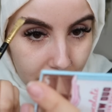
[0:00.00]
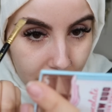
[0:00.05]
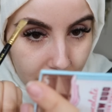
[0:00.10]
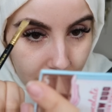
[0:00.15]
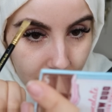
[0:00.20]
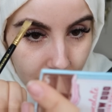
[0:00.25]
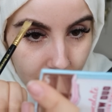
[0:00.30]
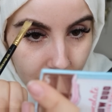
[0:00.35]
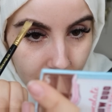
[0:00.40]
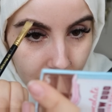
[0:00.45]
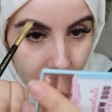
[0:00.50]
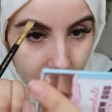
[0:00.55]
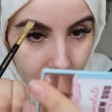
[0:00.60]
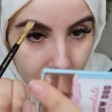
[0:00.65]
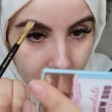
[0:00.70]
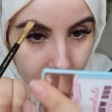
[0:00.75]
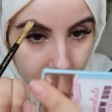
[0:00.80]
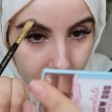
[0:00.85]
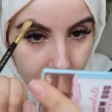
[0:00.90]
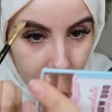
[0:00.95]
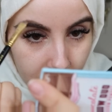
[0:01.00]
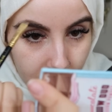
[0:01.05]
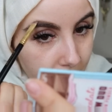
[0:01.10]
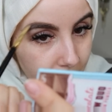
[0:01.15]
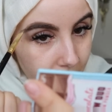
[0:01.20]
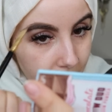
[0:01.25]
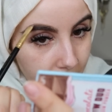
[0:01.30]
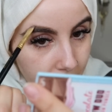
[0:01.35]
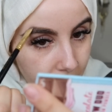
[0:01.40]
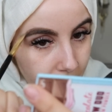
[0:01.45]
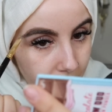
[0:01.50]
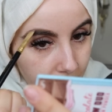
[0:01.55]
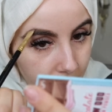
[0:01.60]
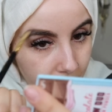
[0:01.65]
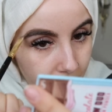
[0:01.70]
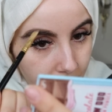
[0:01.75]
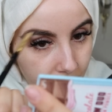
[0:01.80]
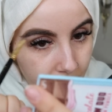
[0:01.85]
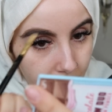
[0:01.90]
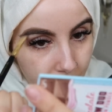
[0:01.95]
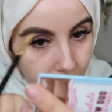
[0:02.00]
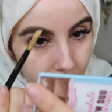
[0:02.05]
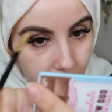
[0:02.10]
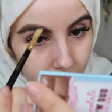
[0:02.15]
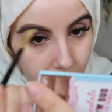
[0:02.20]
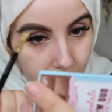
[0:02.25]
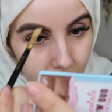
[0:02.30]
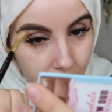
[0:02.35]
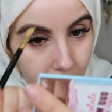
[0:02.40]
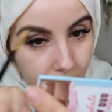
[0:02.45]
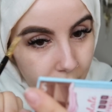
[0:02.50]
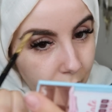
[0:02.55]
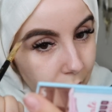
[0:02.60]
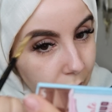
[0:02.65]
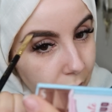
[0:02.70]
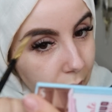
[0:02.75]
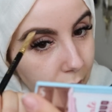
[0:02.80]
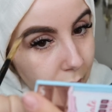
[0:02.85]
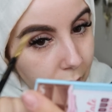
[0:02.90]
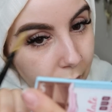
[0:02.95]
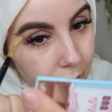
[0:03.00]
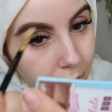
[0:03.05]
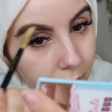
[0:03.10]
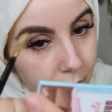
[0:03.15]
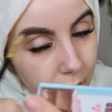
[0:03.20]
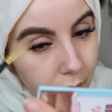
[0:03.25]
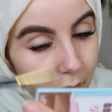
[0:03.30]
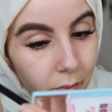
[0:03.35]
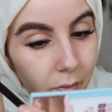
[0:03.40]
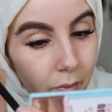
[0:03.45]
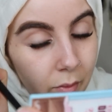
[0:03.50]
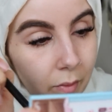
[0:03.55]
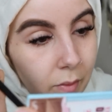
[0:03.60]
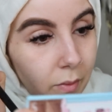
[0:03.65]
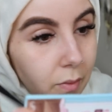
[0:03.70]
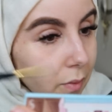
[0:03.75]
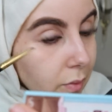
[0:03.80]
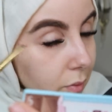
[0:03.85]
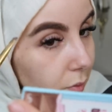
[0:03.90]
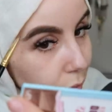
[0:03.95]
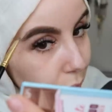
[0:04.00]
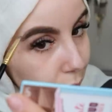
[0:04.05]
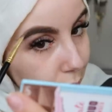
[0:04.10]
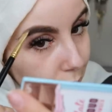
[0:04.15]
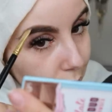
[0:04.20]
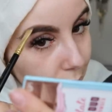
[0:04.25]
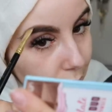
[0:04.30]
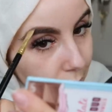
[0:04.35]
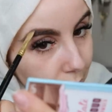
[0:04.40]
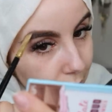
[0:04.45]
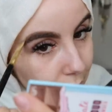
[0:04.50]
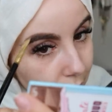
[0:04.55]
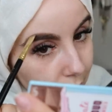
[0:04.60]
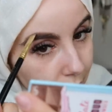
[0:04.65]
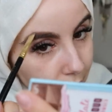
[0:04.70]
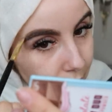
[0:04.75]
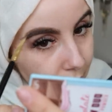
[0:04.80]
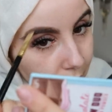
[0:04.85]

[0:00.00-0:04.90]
(silence)